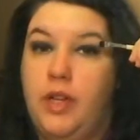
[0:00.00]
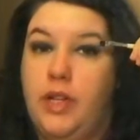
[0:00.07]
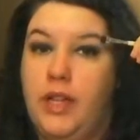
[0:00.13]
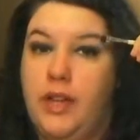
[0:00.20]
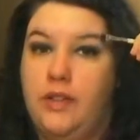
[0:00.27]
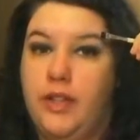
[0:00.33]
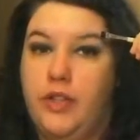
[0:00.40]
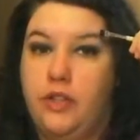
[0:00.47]
a
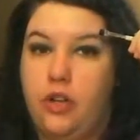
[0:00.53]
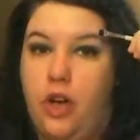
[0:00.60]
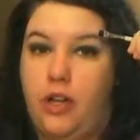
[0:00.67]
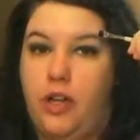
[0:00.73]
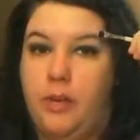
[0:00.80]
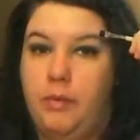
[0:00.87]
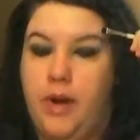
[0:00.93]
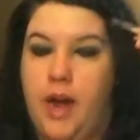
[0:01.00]
lovely
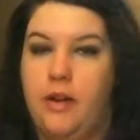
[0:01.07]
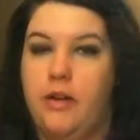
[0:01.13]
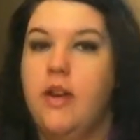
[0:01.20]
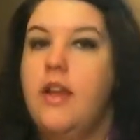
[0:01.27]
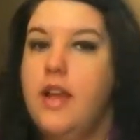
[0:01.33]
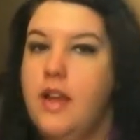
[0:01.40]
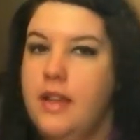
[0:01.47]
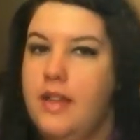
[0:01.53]
chocolate brown.
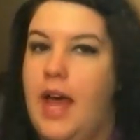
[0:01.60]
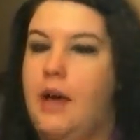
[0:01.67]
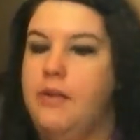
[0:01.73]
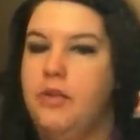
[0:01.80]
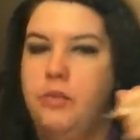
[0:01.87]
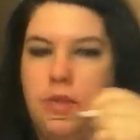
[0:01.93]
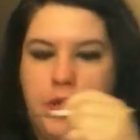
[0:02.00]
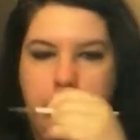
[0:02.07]
That
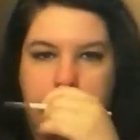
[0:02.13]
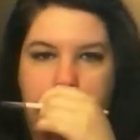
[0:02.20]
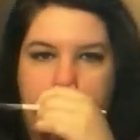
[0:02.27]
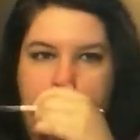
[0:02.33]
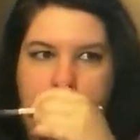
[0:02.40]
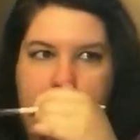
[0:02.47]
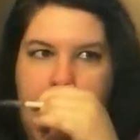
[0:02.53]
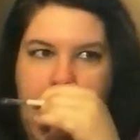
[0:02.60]
was really pretty,
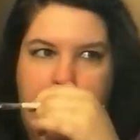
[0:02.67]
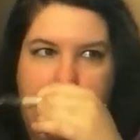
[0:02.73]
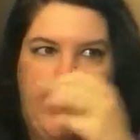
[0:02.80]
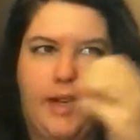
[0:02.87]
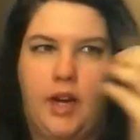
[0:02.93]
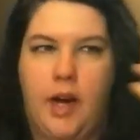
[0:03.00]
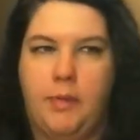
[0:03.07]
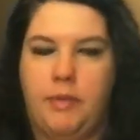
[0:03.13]
and it had like a
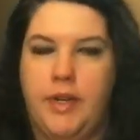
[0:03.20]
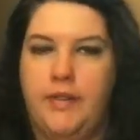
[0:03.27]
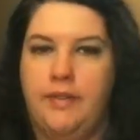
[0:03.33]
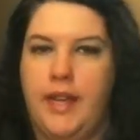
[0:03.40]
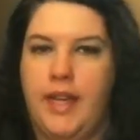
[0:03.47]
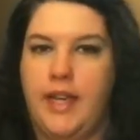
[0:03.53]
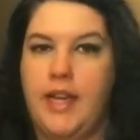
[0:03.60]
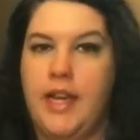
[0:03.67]
coppery
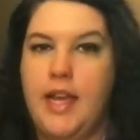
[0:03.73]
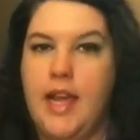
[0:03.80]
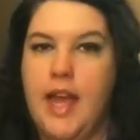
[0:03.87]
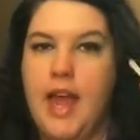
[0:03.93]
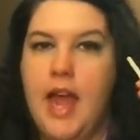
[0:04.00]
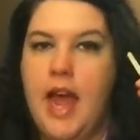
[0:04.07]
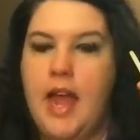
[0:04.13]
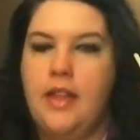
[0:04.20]
flake in it.
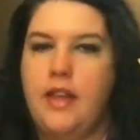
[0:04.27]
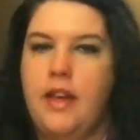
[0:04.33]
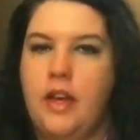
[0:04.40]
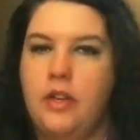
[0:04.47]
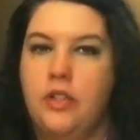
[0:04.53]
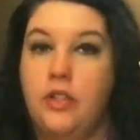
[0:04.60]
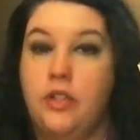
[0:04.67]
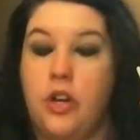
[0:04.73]
And then I
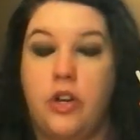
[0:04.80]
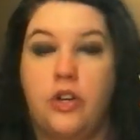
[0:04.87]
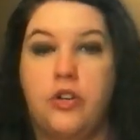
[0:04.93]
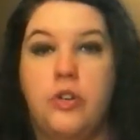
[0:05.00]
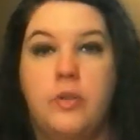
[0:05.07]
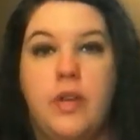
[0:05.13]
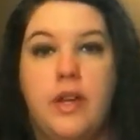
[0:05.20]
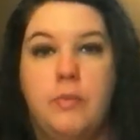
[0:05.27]
also saw her
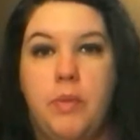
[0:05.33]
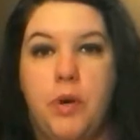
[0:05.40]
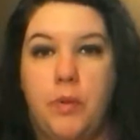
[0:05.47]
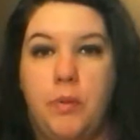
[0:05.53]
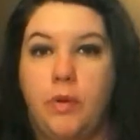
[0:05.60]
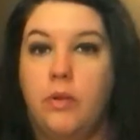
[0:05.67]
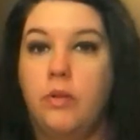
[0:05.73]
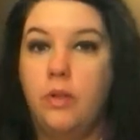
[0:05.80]
do it in
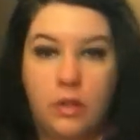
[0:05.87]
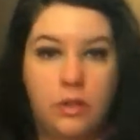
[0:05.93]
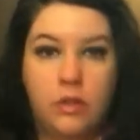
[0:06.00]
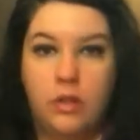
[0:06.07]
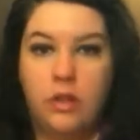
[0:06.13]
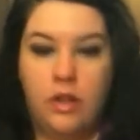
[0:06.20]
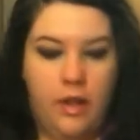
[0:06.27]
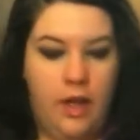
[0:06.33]
purple.
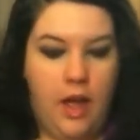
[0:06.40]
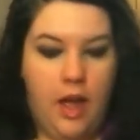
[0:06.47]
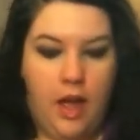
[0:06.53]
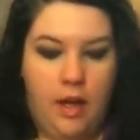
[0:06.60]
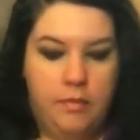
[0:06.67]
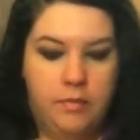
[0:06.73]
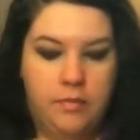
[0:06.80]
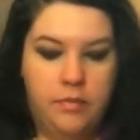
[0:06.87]

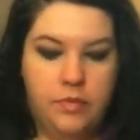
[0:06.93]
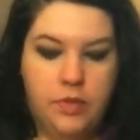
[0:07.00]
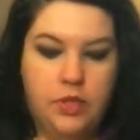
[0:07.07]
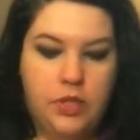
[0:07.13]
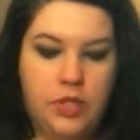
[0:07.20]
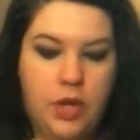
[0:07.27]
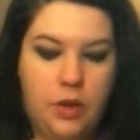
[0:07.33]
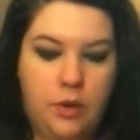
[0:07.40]

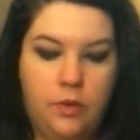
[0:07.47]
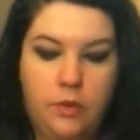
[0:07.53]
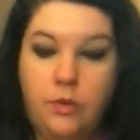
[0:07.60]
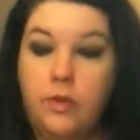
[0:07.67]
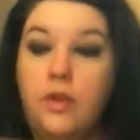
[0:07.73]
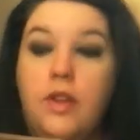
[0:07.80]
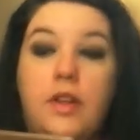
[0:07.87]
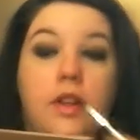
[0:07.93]
So
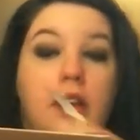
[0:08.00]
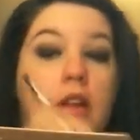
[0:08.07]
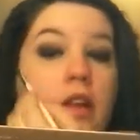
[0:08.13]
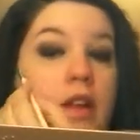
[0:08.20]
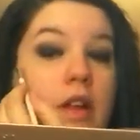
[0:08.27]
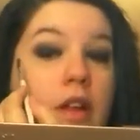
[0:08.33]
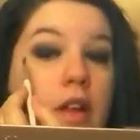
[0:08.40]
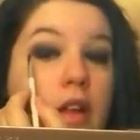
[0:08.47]

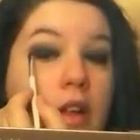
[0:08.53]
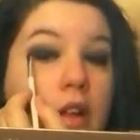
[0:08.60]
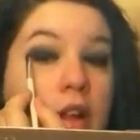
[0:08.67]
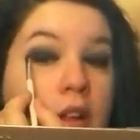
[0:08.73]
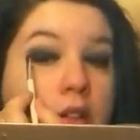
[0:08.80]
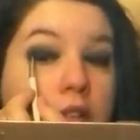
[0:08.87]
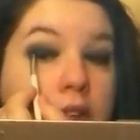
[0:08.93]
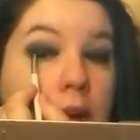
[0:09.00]

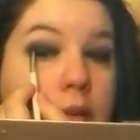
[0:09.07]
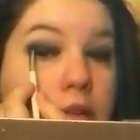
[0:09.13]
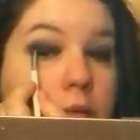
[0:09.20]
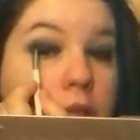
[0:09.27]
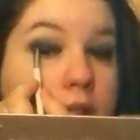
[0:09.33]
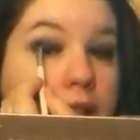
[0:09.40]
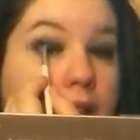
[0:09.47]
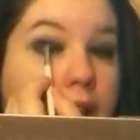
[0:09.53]
that was
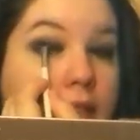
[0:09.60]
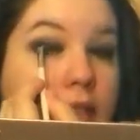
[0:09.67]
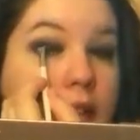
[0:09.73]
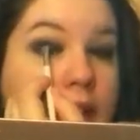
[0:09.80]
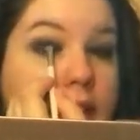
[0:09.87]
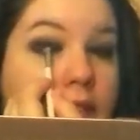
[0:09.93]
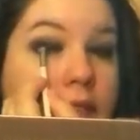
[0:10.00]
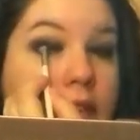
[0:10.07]
really lovely.
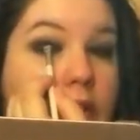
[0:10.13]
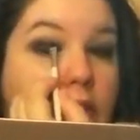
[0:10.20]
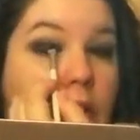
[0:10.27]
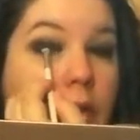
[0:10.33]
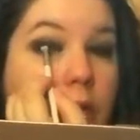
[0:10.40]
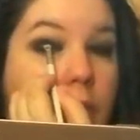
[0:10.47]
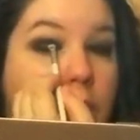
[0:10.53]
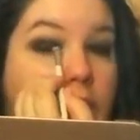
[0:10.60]
If you
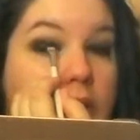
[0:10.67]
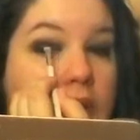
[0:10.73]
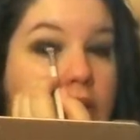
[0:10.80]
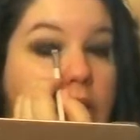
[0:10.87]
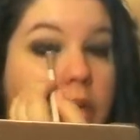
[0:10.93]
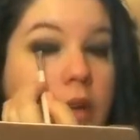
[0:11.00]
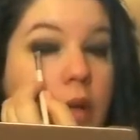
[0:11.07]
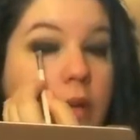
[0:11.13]
don't want to
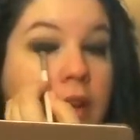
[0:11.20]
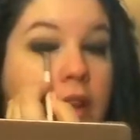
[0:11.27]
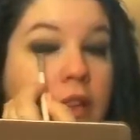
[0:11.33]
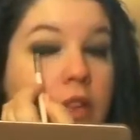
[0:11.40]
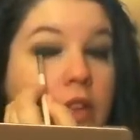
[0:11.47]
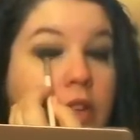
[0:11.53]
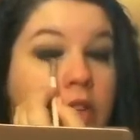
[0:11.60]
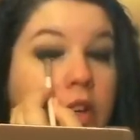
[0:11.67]
do it
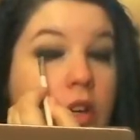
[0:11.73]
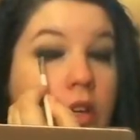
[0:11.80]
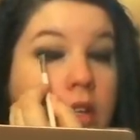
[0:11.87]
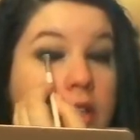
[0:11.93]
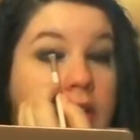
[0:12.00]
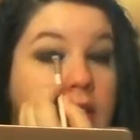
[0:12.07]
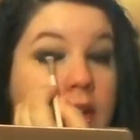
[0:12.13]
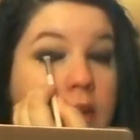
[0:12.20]
with
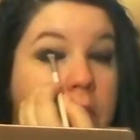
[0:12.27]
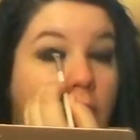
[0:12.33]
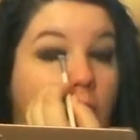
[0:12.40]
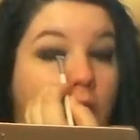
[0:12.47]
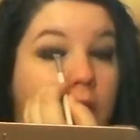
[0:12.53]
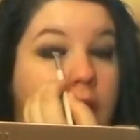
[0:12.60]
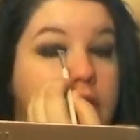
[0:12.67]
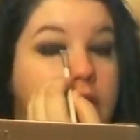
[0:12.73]
darks and
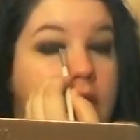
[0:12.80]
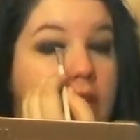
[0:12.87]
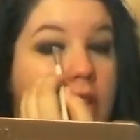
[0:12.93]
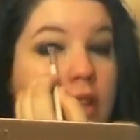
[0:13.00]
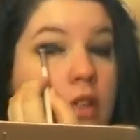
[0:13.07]
mauves,